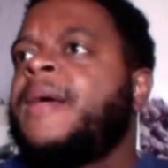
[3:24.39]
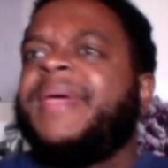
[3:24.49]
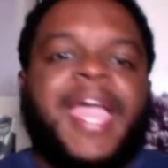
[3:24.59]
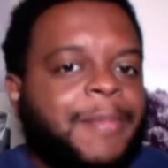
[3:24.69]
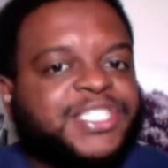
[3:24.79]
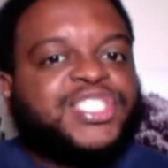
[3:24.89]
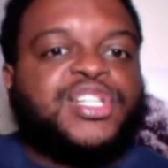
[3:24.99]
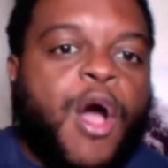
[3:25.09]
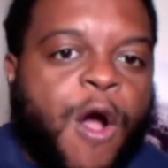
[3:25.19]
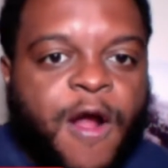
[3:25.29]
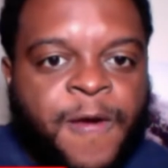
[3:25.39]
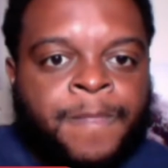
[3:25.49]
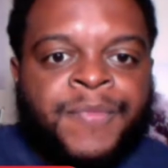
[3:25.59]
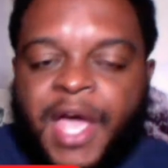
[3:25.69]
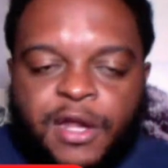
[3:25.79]
became a star
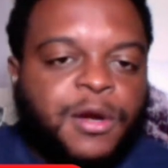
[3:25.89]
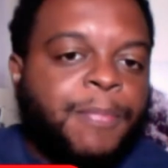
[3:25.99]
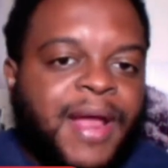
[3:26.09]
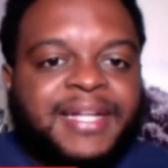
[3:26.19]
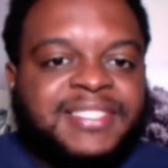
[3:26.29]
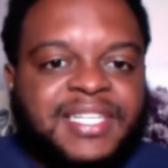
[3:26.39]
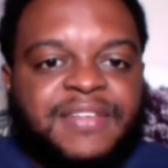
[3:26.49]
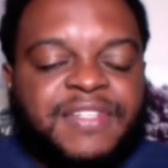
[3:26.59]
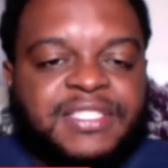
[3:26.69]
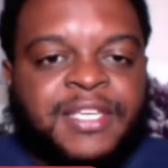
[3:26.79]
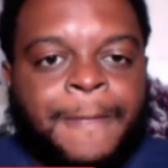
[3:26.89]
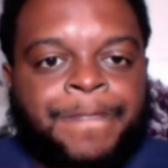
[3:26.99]
under Brad Stevens.